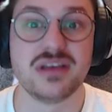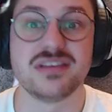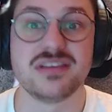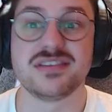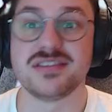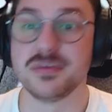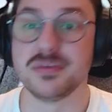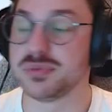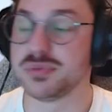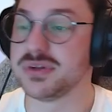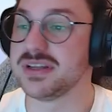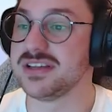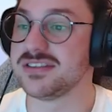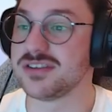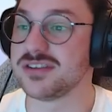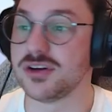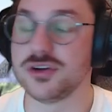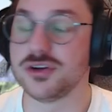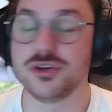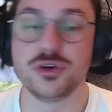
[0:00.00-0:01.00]
simply
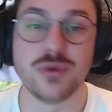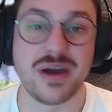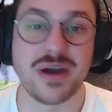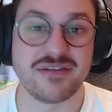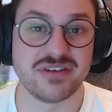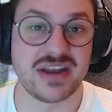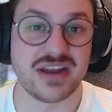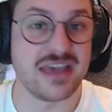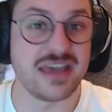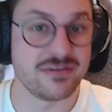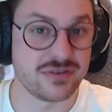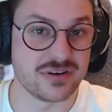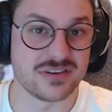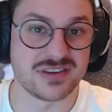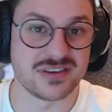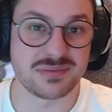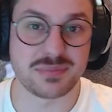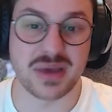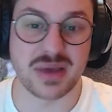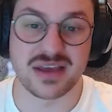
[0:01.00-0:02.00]
so you have an
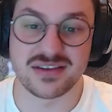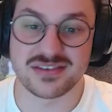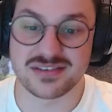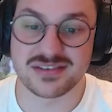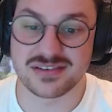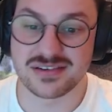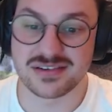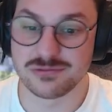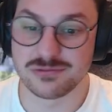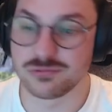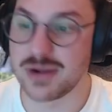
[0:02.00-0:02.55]
evidence-based